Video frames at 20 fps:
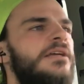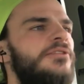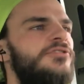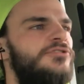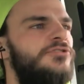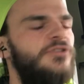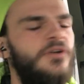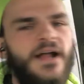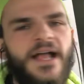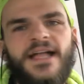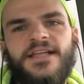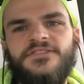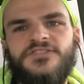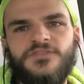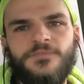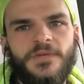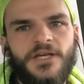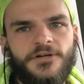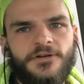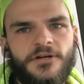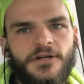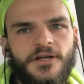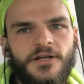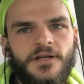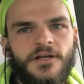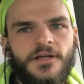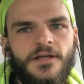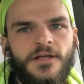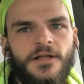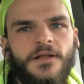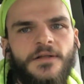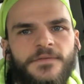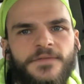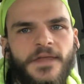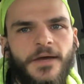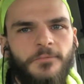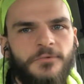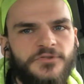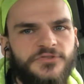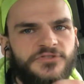transmitter
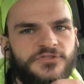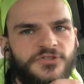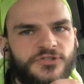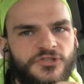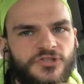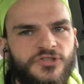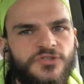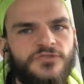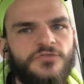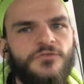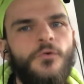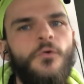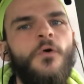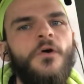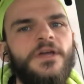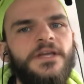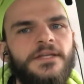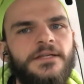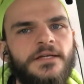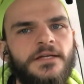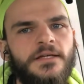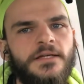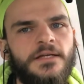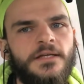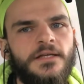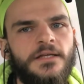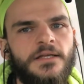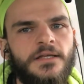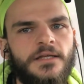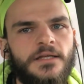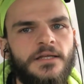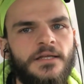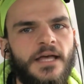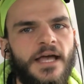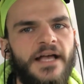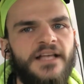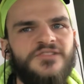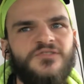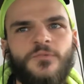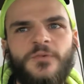that was destroyed
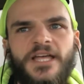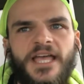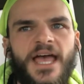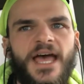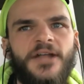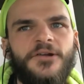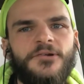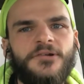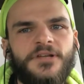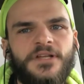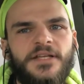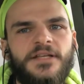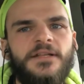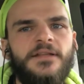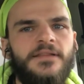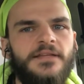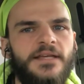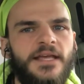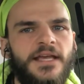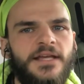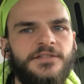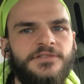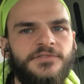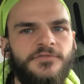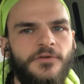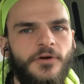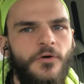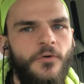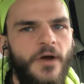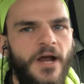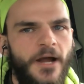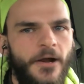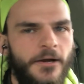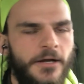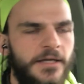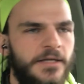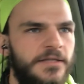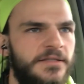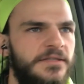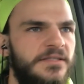as we entered into the age of
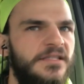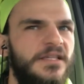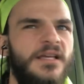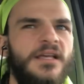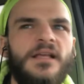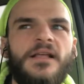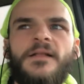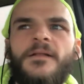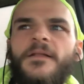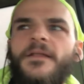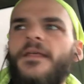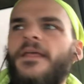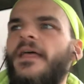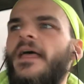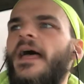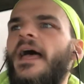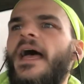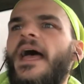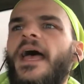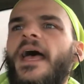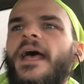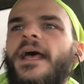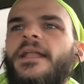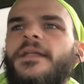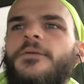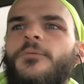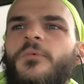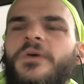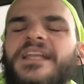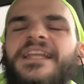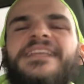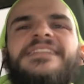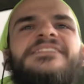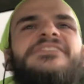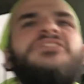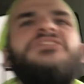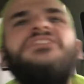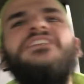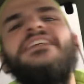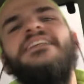Aquarius? And we didn't
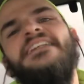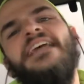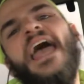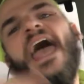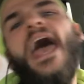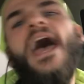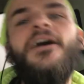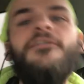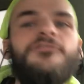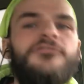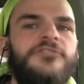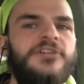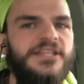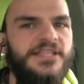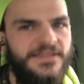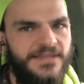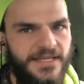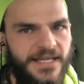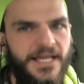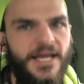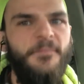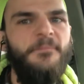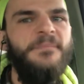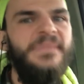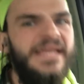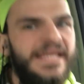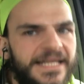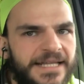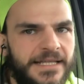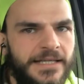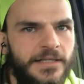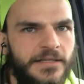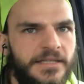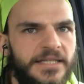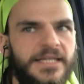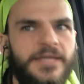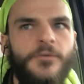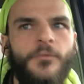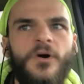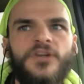see everything
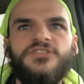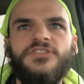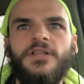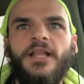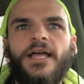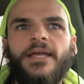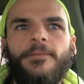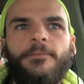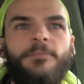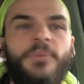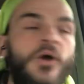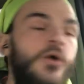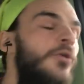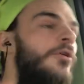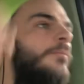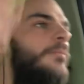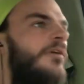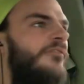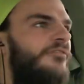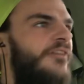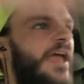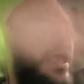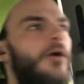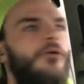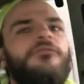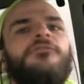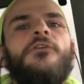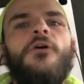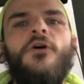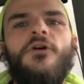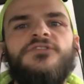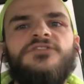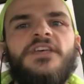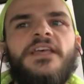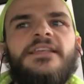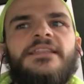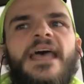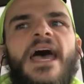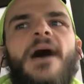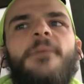immediately. It wasn't like, boom, a veil falls
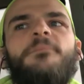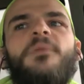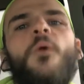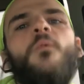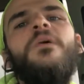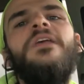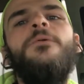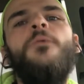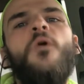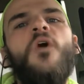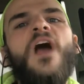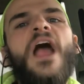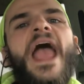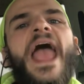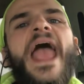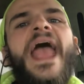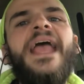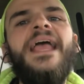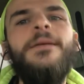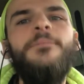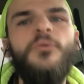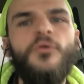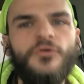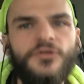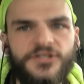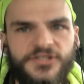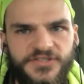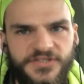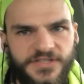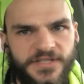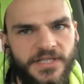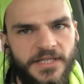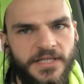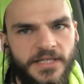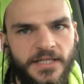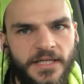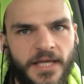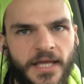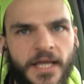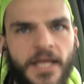like that. But we were able to
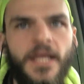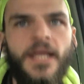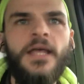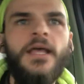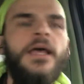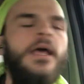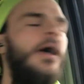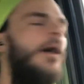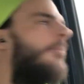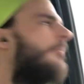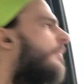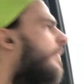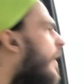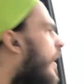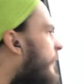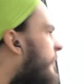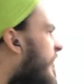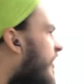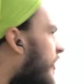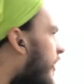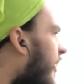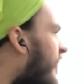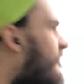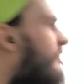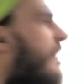see. But our